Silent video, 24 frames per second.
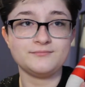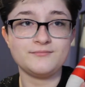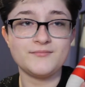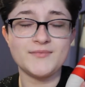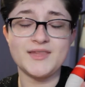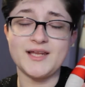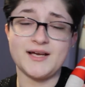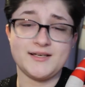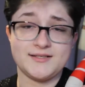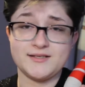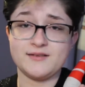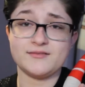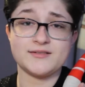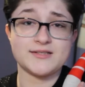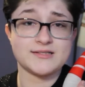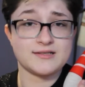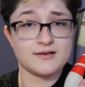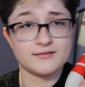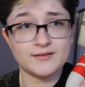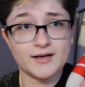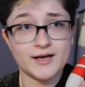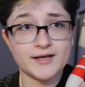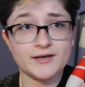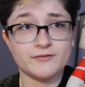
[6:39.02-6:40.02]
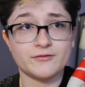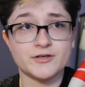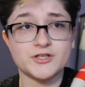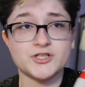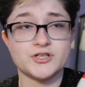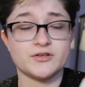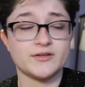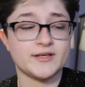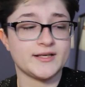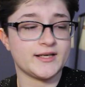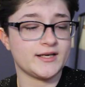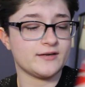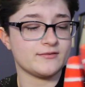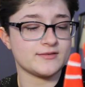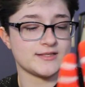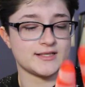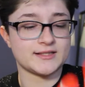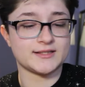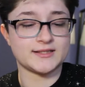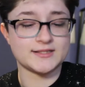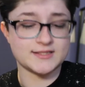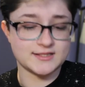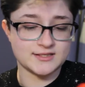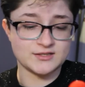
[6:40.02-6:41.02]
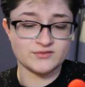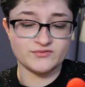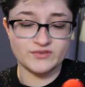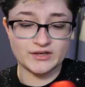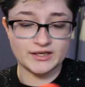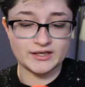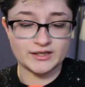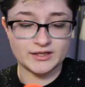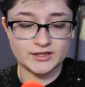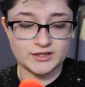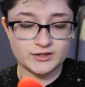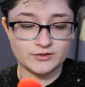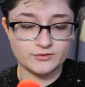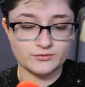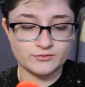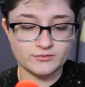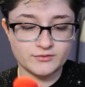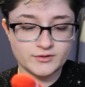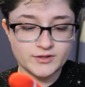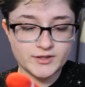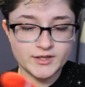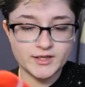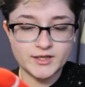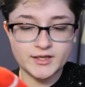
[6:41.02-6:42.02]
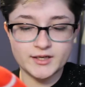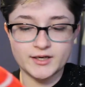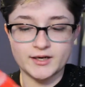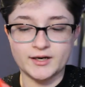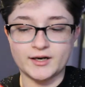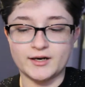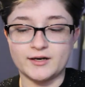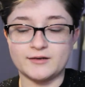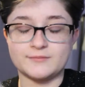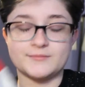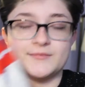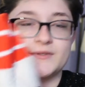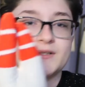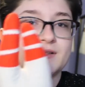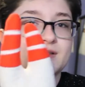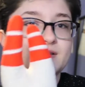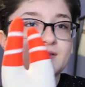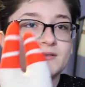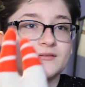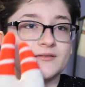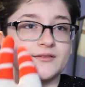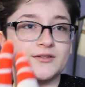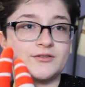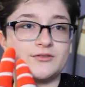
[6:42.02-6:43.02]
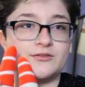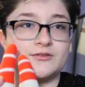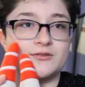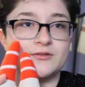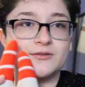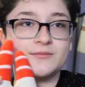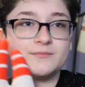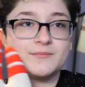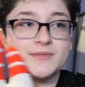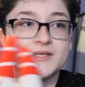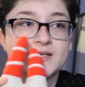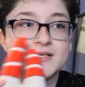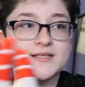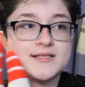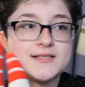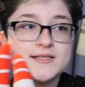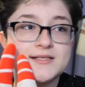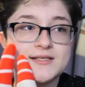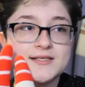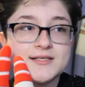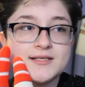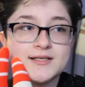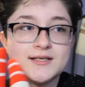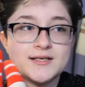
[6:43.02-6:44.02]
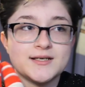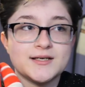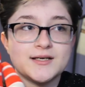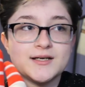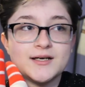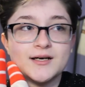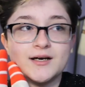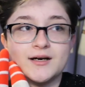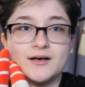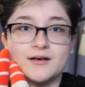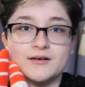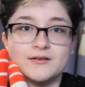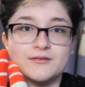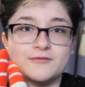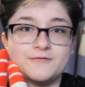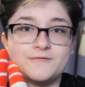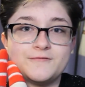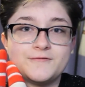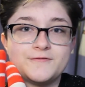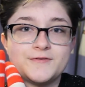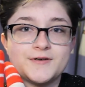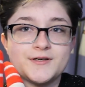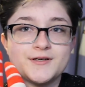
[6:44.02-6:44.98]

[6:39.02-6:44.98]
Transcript: I saw this online originally, and I was like, this is very cute. Little piece of